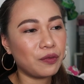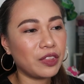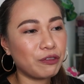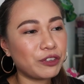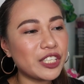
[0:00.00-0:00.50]

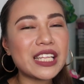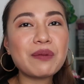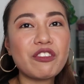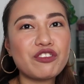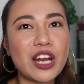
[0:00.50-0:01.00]
the first
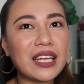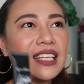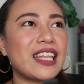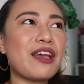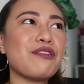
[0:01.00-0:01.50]
time I've tried
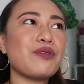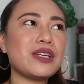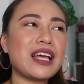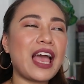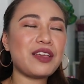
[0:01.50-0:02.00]
it, I
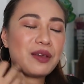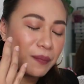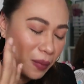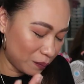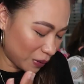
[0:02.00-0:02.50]

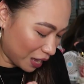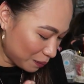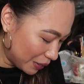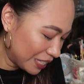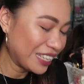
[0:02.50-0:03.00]

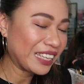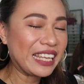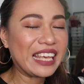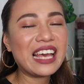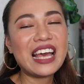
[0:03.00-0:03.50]

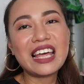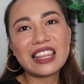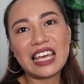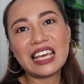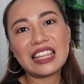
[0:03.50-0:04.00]
immediately
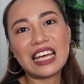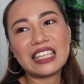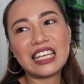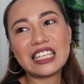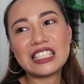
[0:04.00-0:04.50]
think
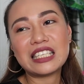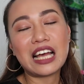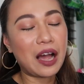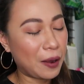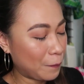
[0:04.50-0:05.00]
that it
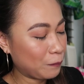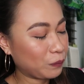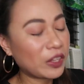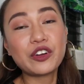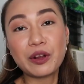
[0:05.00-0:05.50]

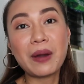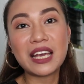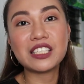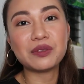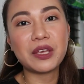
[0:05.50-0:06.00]

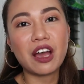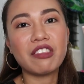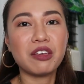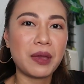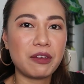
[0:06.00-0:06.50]
reminds me
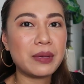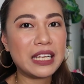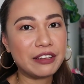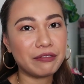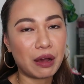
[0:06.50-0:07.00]
of the
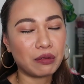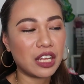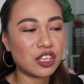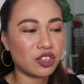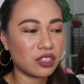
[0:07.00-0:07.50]
Maybelline
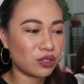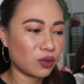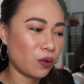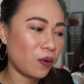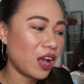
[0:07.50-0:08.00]
foundation.
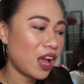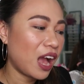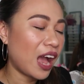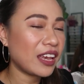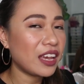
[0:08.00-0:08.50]
So
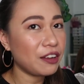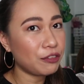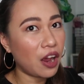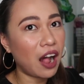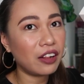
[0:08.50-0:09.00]
ayan,
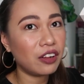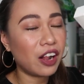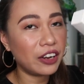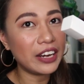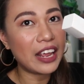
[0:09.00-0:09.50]
if you
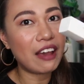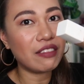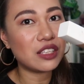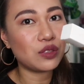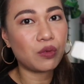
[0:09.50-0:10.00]
already
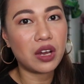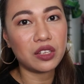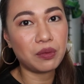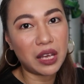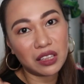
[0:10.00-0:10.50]
have this
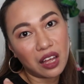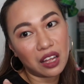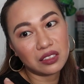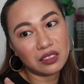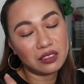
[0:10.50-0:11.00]
one, you might
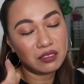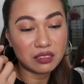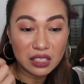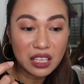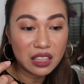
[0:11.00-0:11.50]
not
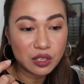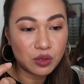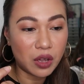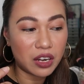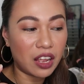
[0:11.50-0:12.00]
need
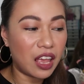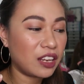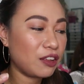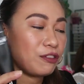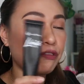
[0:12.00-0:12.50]
this one,
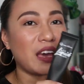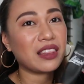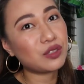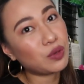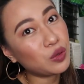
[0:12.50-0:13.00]
and if you
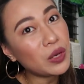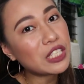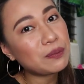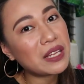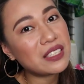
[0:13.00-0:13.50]
find this one too
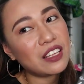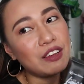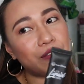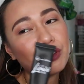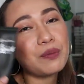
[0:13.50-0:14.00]

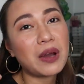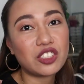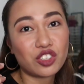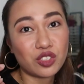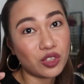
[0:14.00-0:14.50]
expensive, you
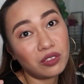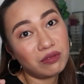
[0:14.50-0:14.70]
might just